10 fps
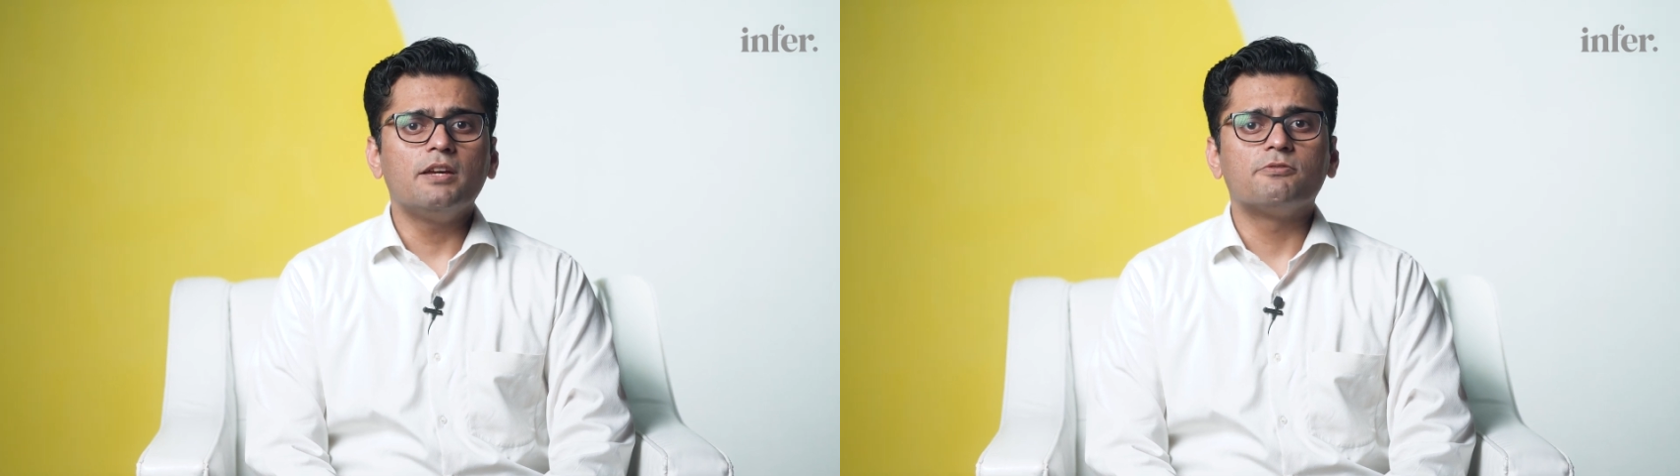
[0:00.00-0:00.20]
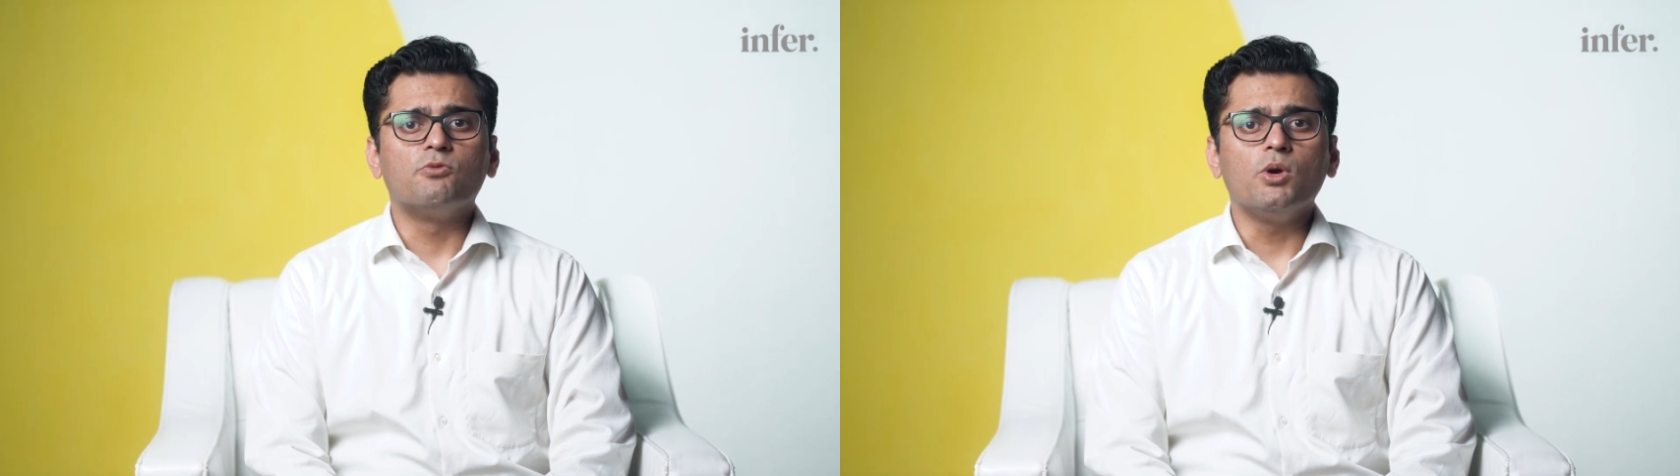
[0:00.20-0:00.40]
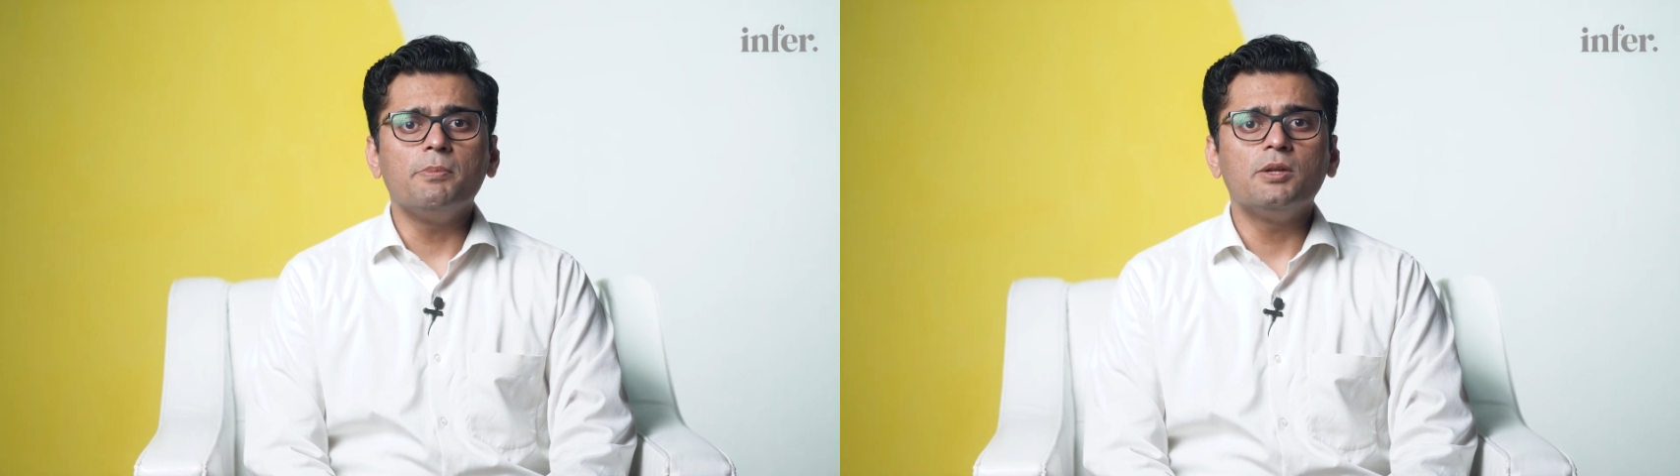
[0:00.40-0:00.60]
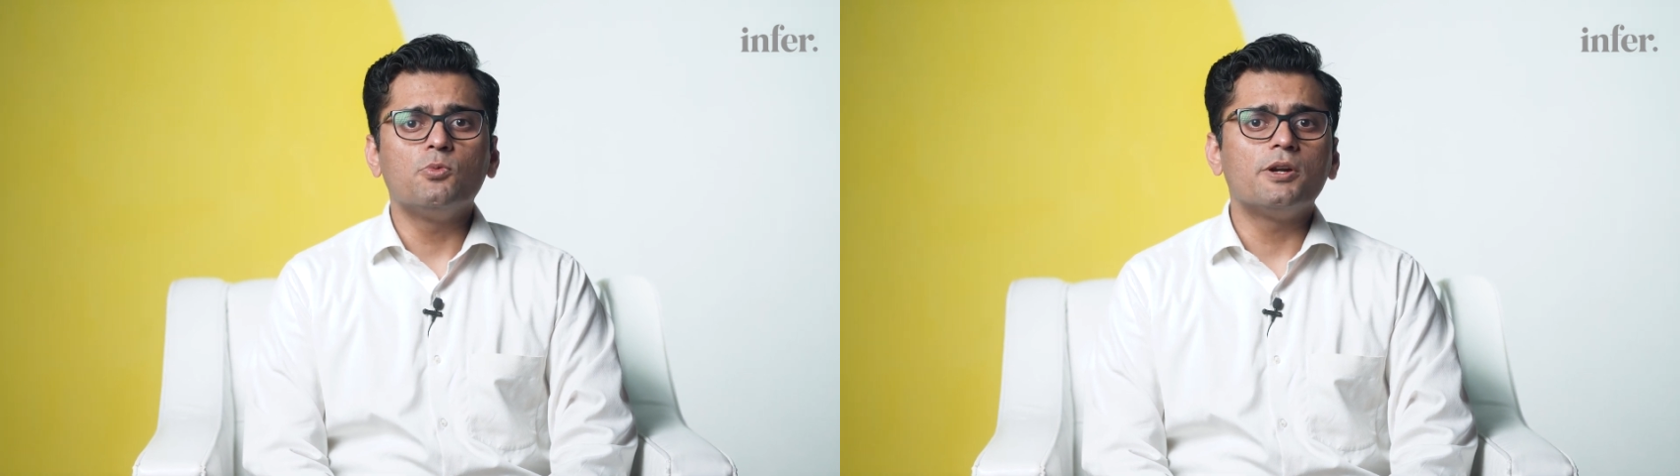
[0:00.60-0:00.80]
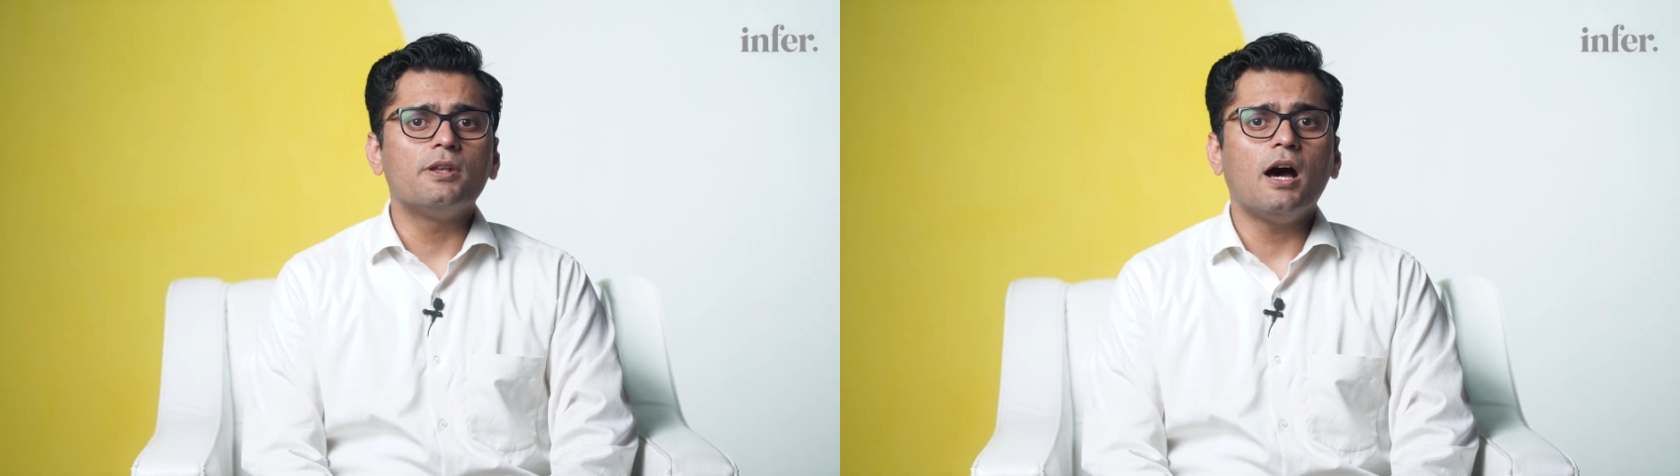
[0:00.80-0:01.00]
if
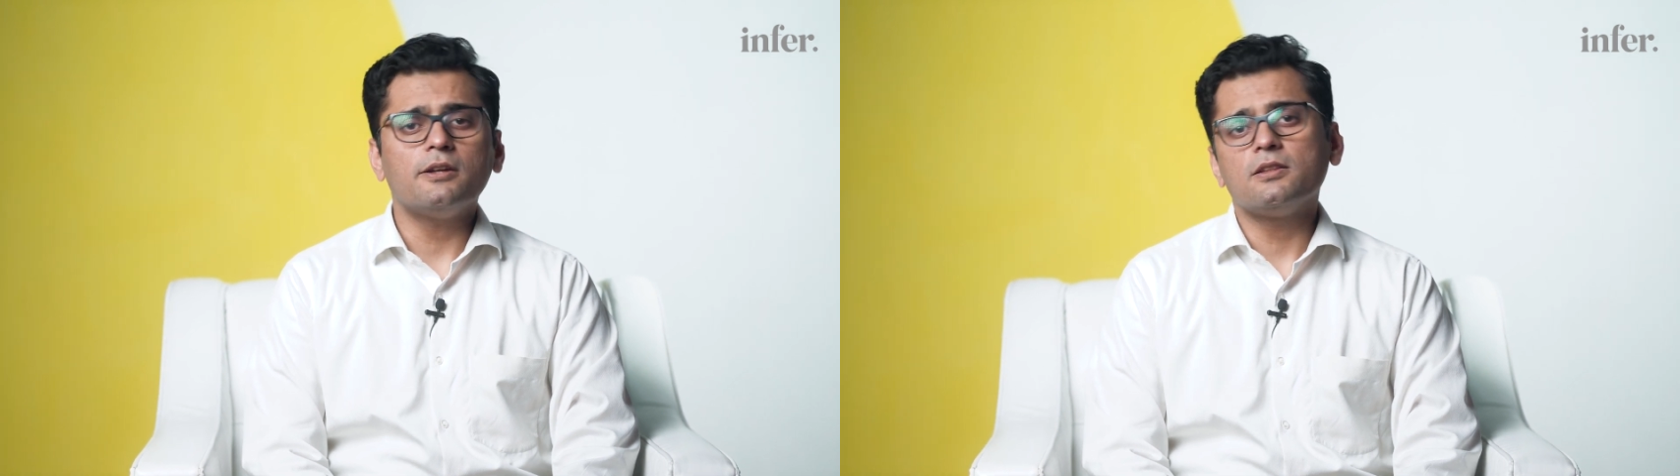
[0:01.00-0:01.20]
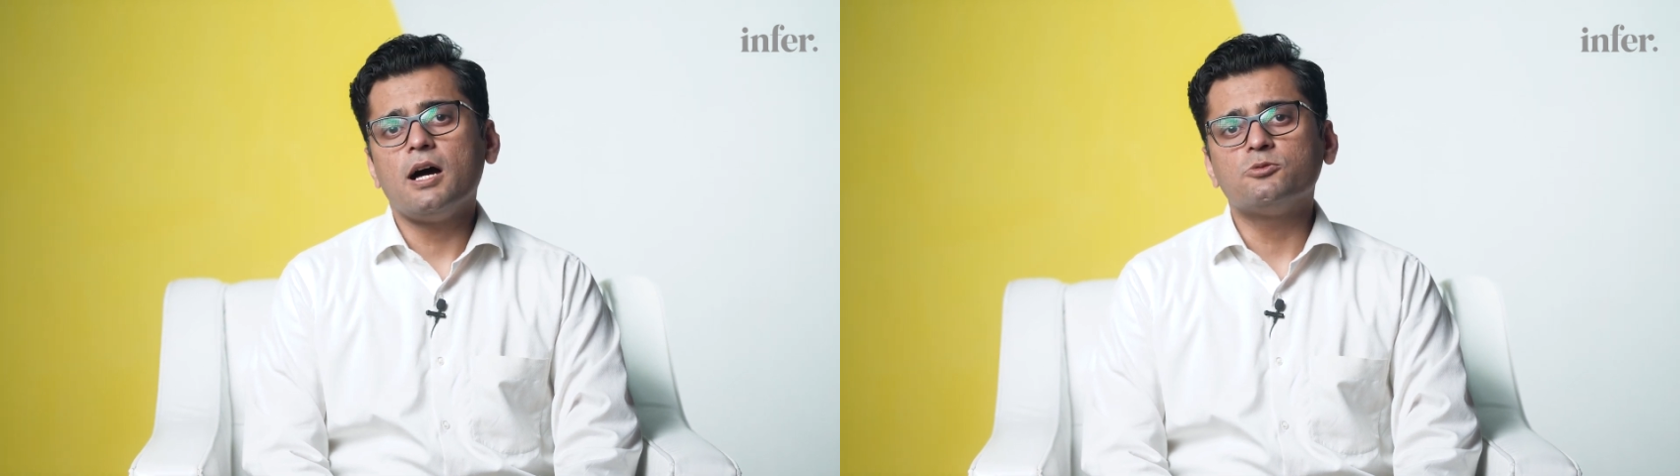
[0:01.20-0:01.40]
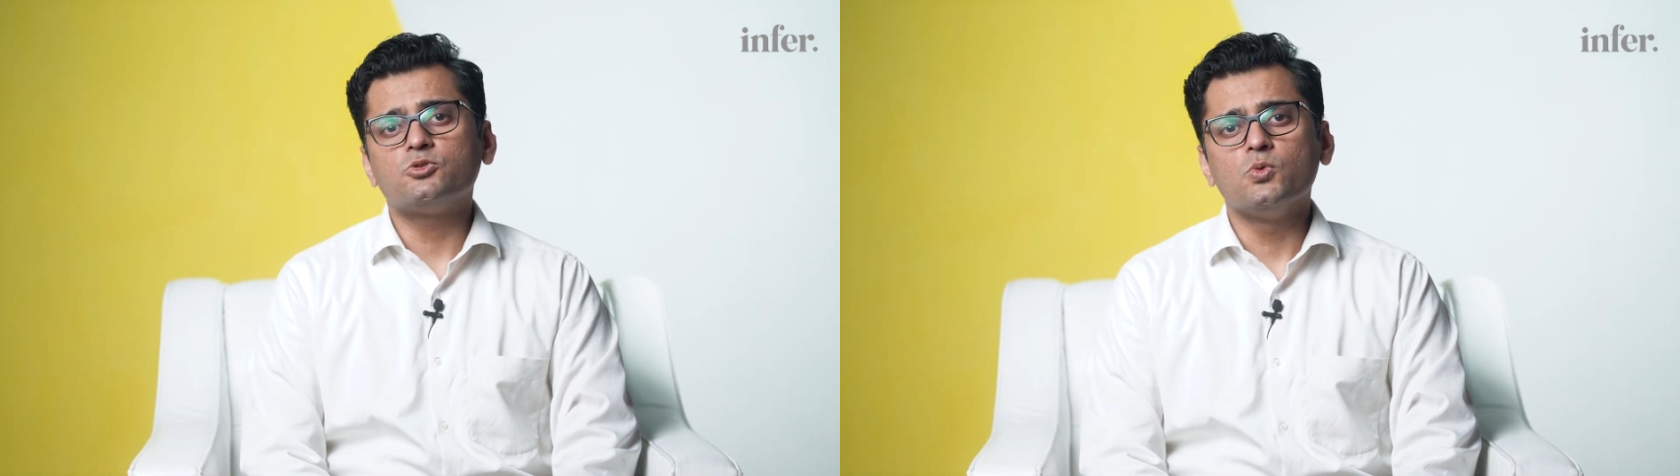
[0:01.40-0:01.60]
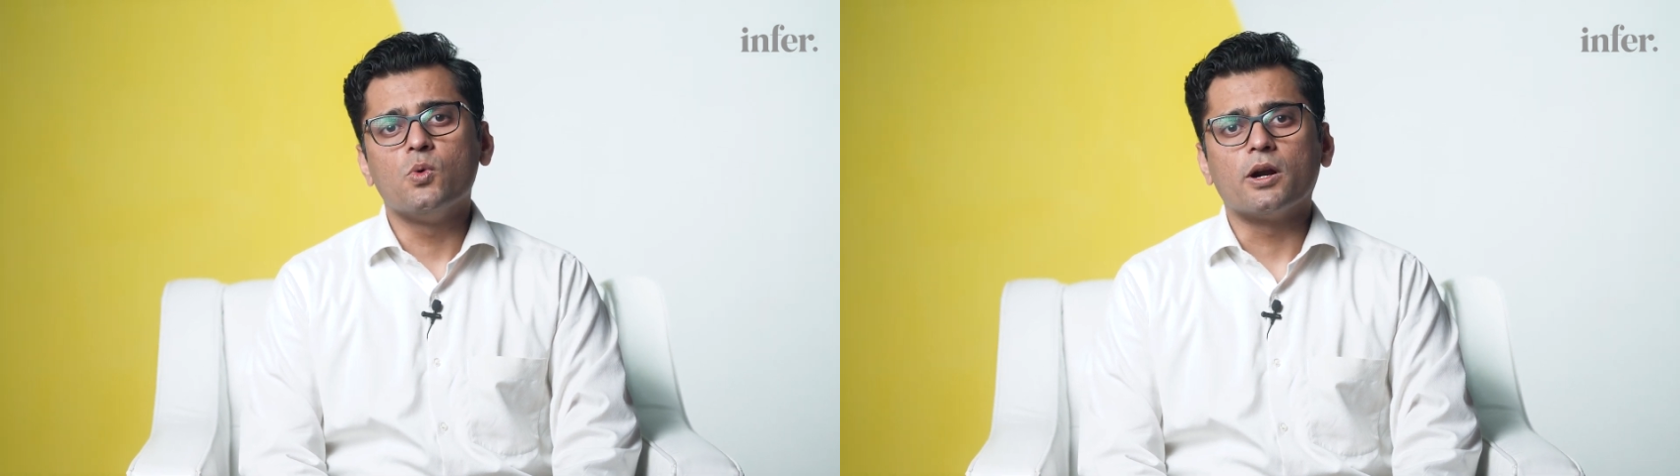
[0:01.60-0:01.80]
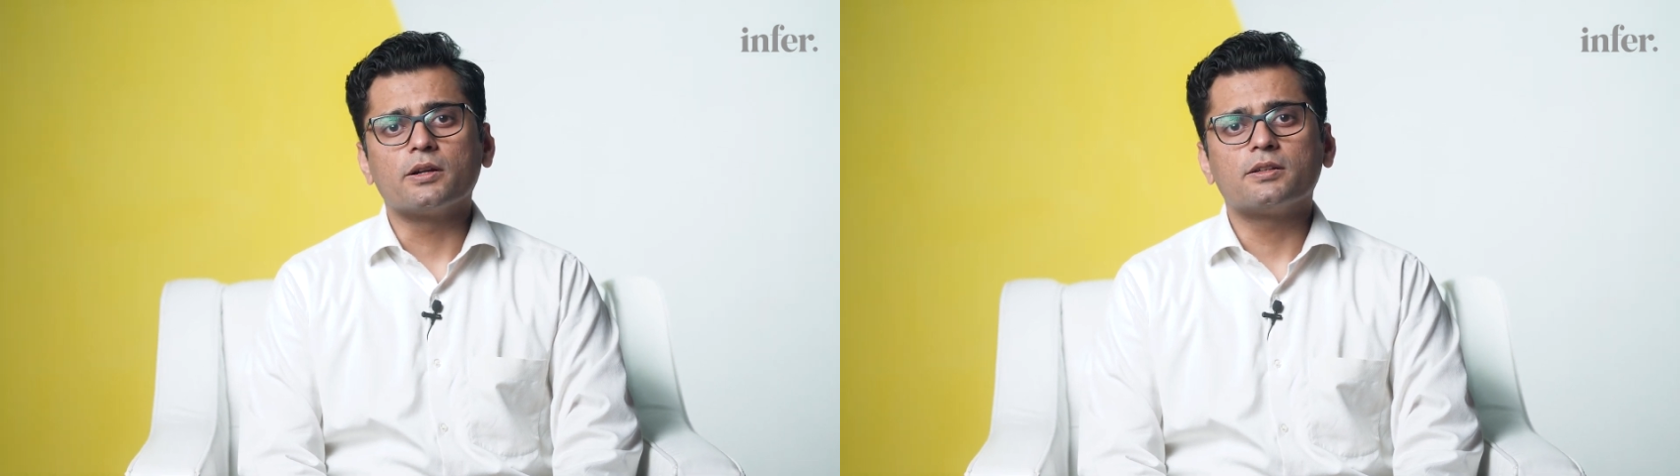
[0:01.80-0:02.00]
women were not allowed to
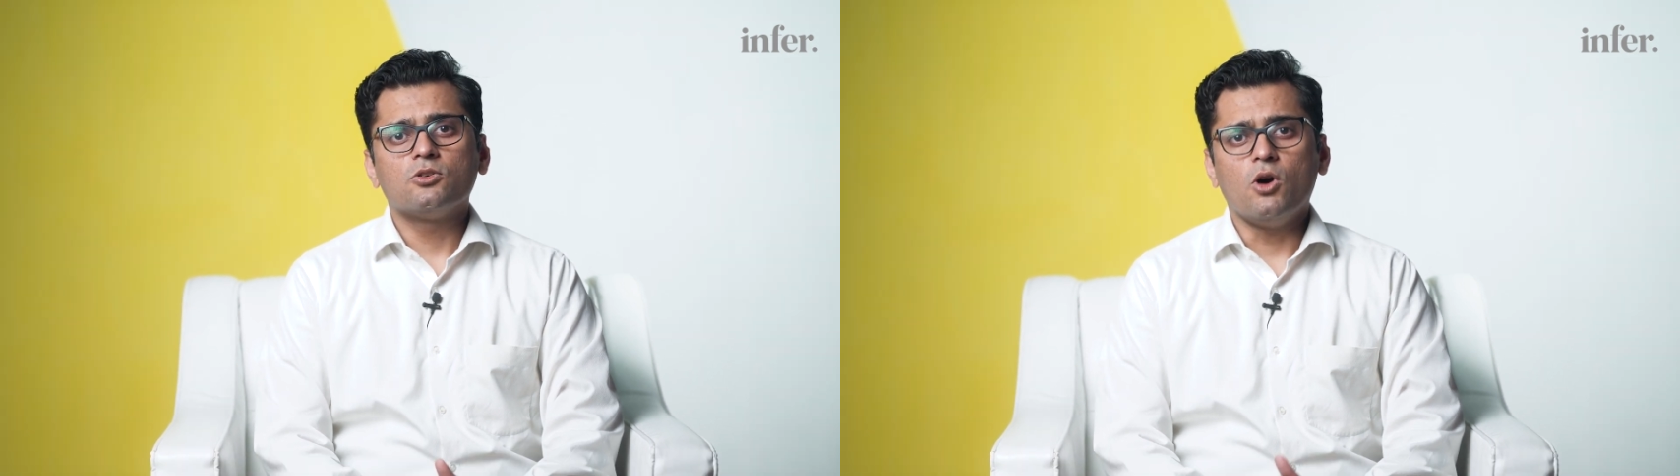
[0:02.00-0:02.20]
work.